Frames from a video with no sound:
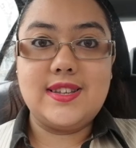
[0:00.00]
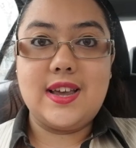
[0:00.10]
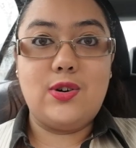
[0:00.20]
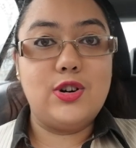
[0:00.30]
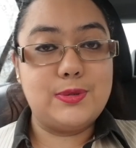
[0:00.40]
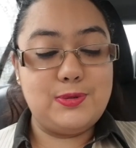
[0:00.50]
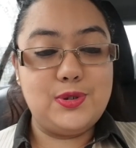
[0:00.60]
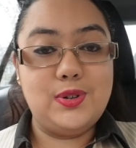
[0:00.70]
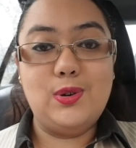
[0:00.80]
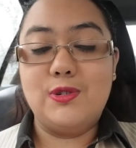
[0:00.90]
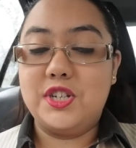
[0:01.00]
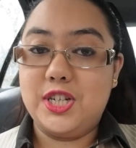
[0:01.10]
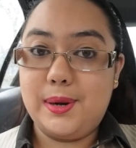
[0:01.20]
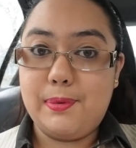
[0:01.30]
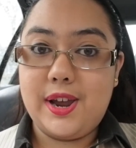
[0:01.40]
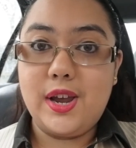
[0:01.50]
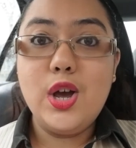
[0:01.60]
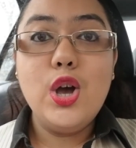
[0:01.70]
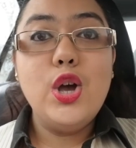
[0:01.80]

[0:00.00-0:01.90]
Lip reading: say, a hospital or a GP,